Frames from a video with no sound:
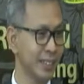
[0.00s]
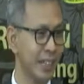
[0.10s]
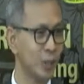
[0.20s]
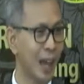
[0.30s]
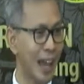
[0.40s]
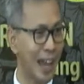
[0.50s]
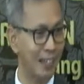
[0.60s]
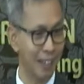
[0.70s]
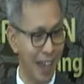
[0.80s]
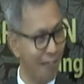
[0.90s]
That's
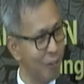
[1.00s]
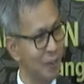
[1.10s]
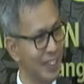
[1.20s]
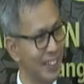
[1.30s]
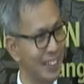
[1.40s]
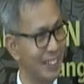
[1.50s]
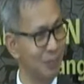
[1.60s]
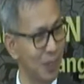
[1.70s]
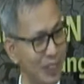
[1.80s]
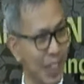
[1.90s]
why I haven't been here
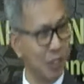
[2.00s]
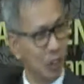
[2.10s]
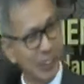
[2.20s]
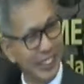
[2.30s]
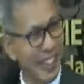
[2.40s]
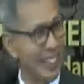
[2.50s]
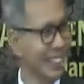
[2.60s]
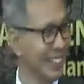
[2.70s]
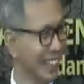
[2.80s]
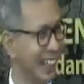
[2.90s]
because I was always there.
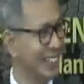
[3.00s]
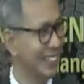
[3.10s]
Huh?